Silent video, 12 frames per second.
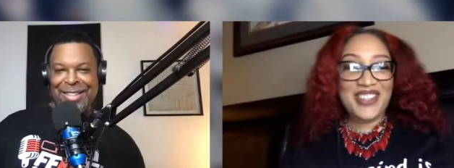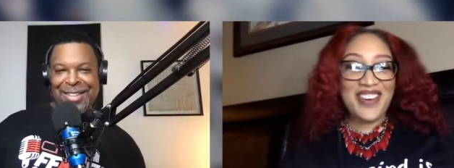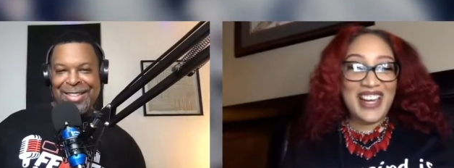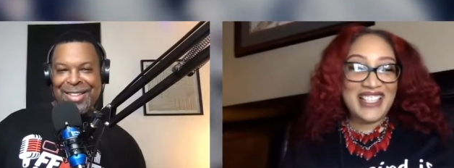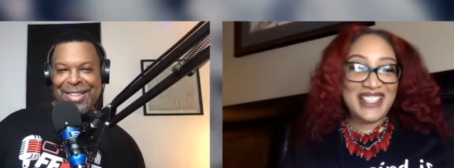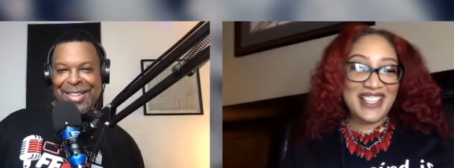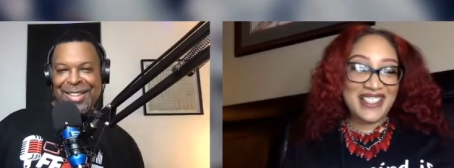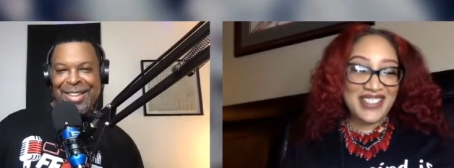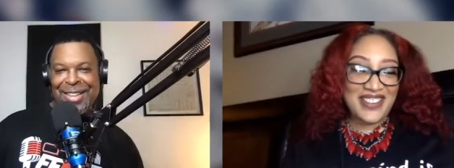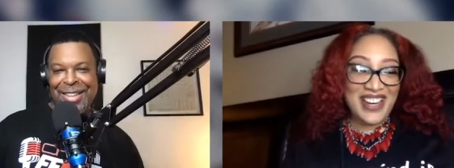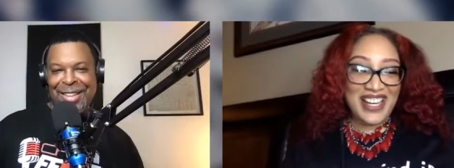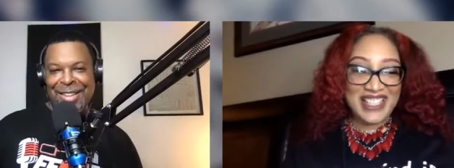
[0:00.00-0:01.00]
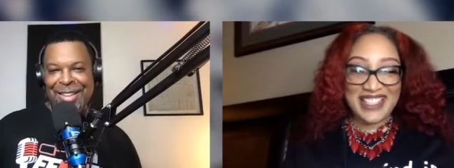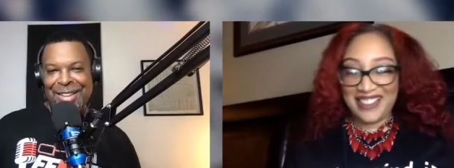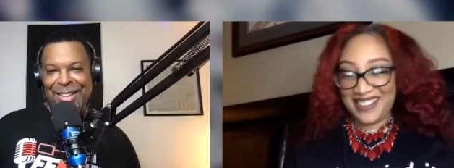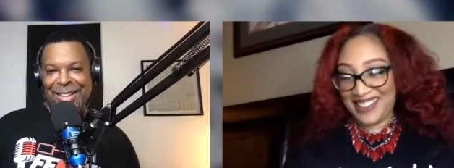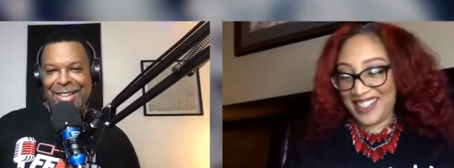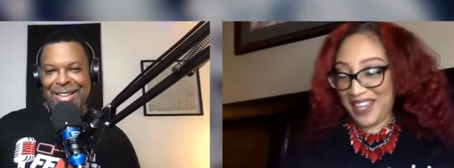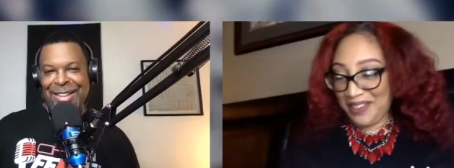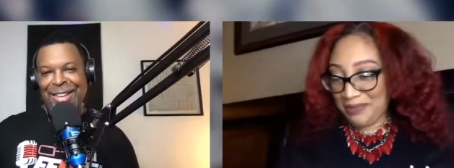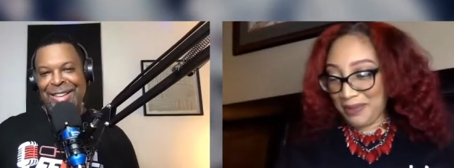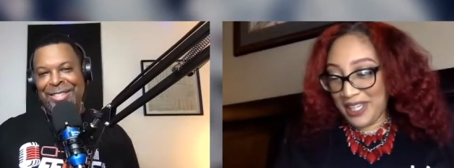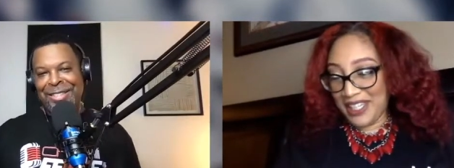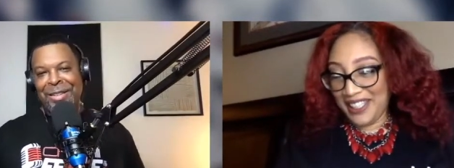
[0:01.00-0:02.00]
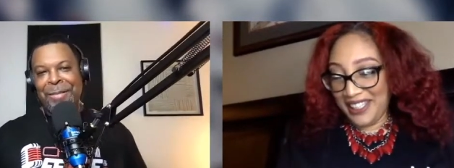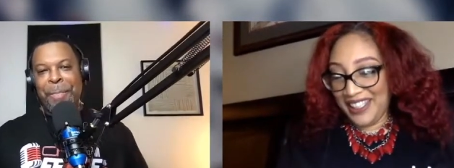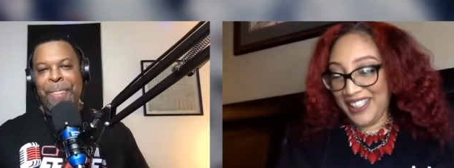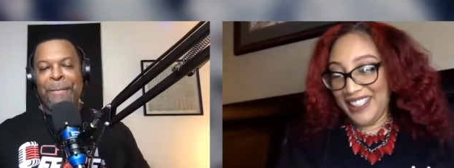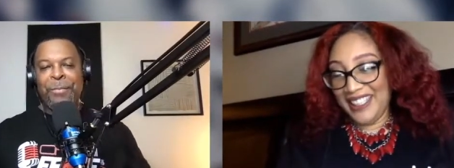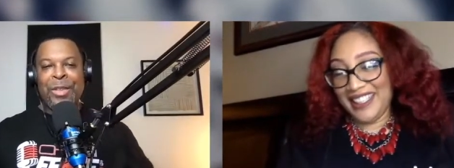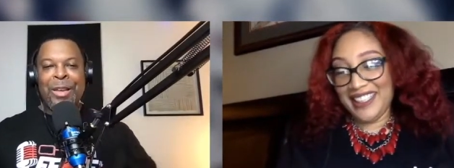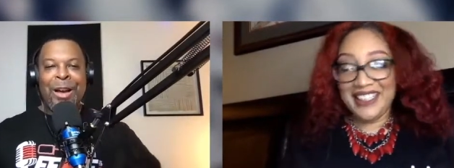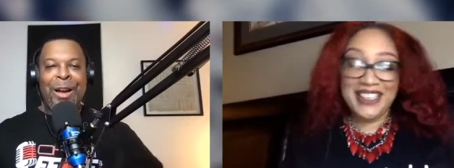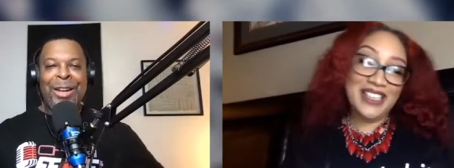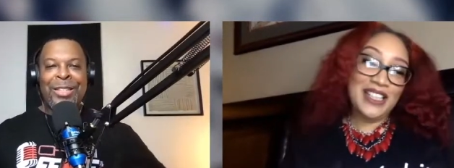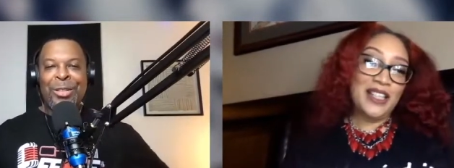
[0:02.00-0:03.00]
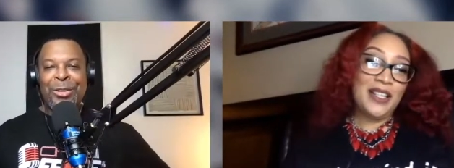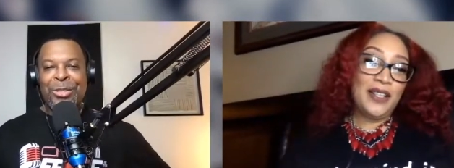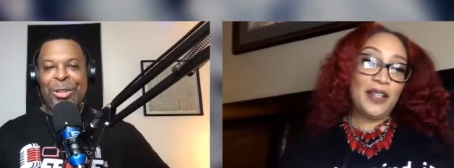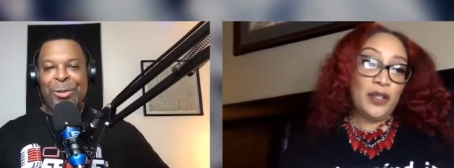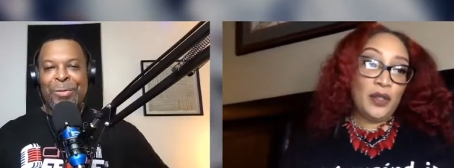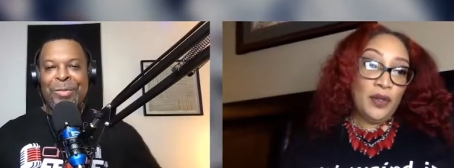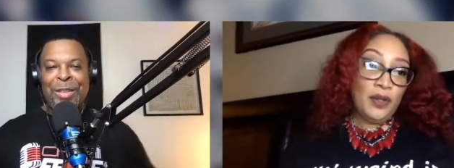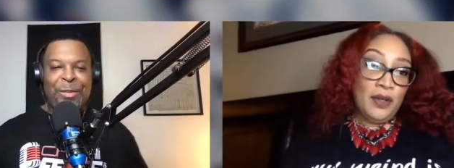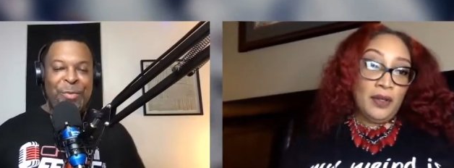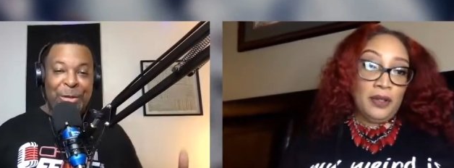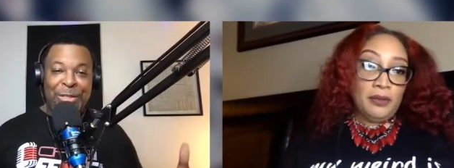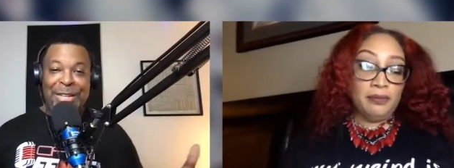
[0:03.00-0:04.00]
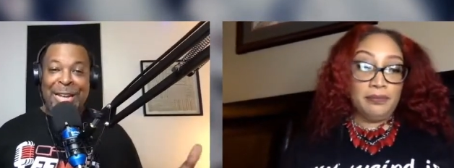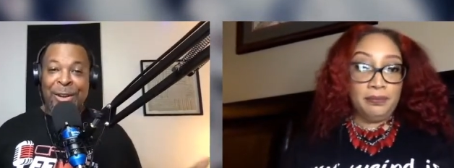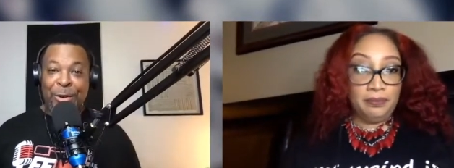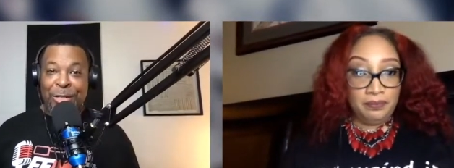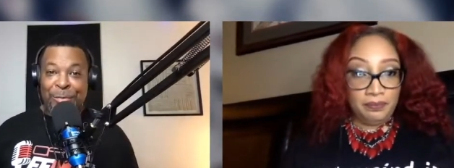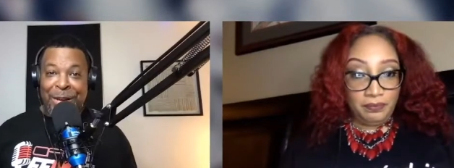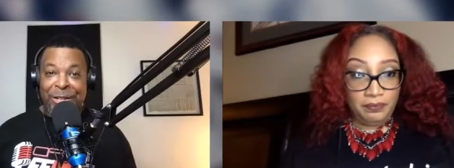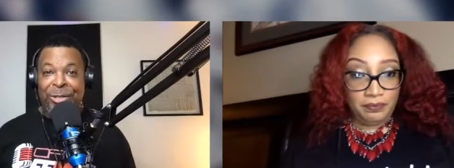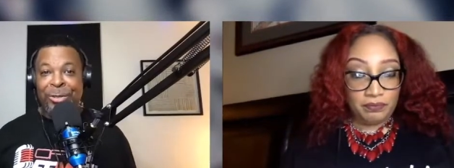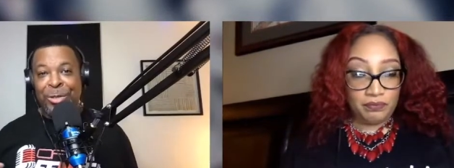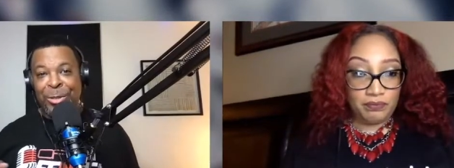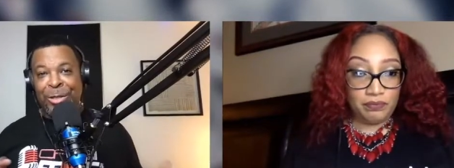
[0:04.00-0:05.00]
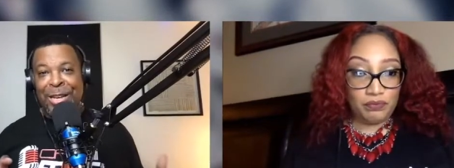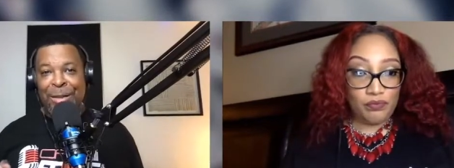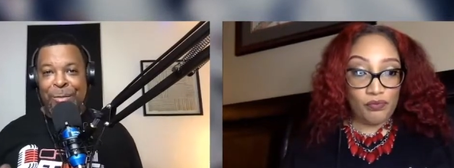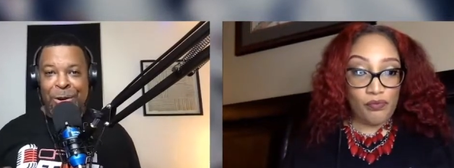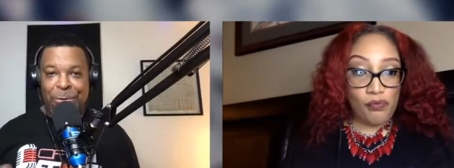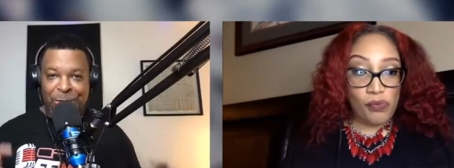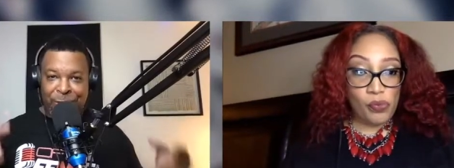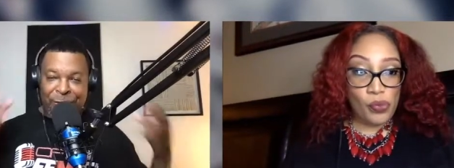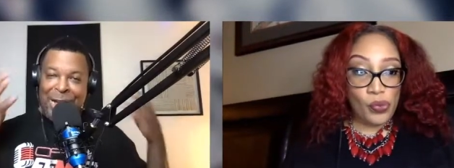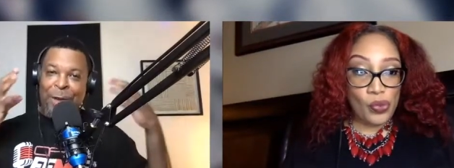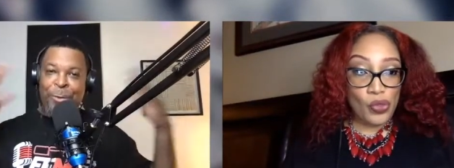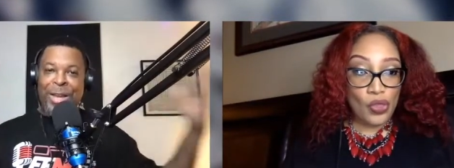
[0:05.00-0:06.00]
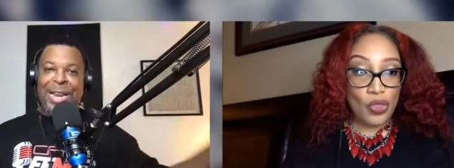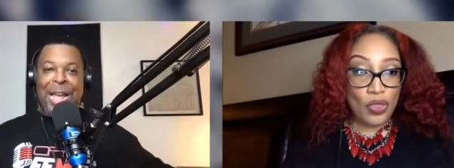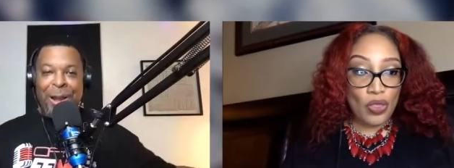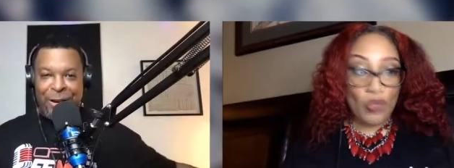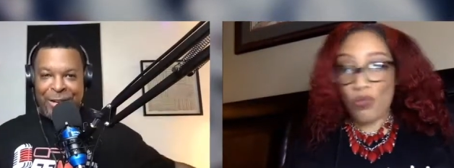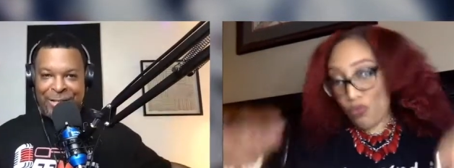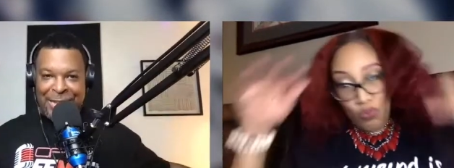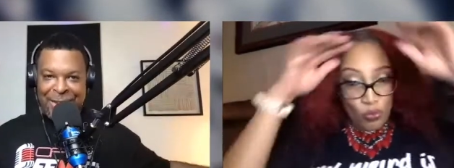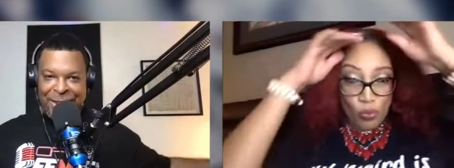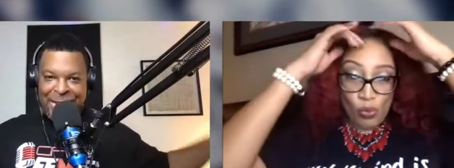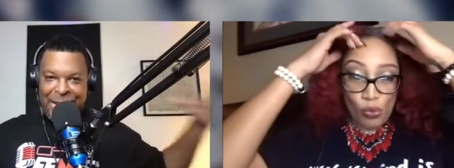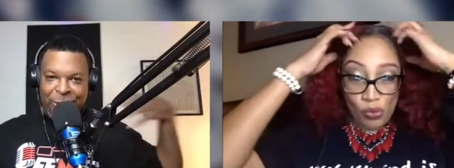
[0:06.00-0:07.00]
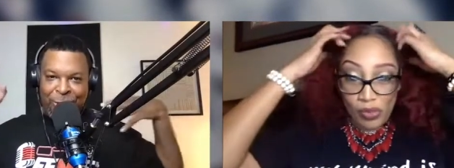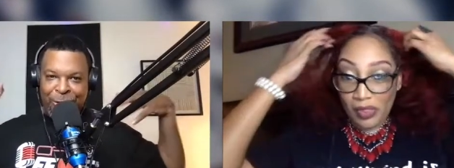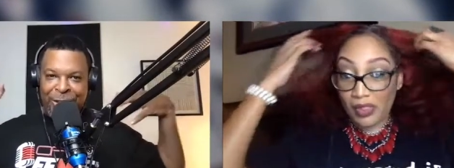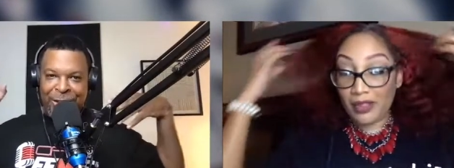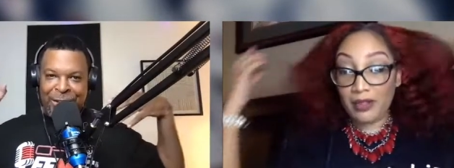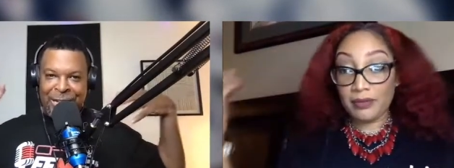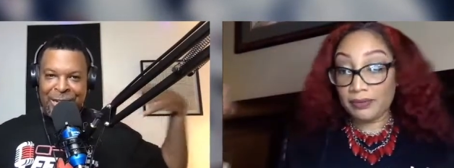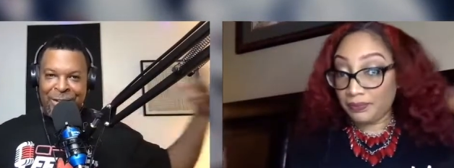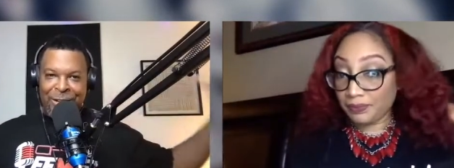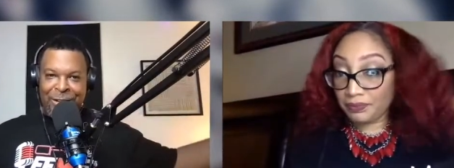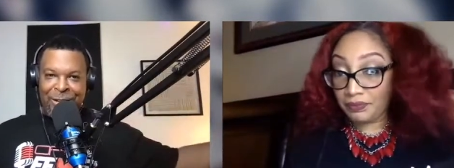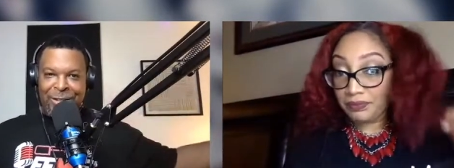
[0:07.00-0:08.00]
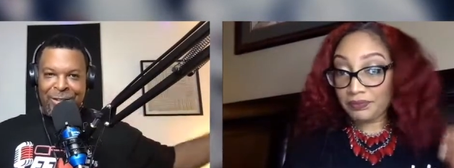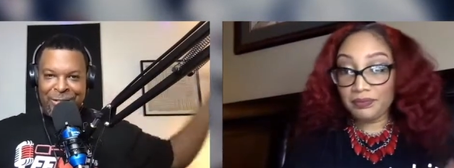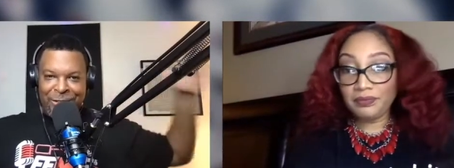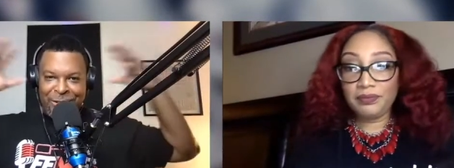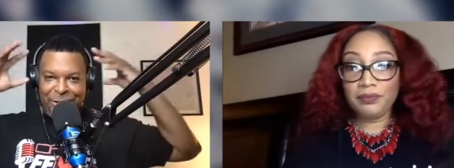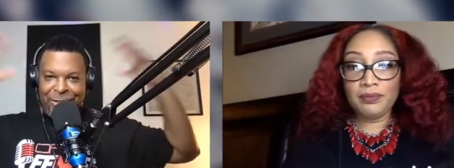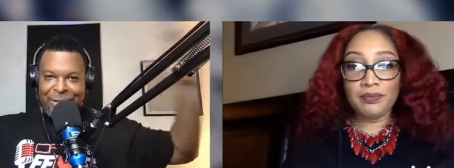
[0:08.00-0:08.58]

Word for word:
Speaker 1: SOS. Yes.
Speaker 2: All right, so so now the first thing I noticed about you when you came on was your fire red hair. Is that naturally colored, or you know,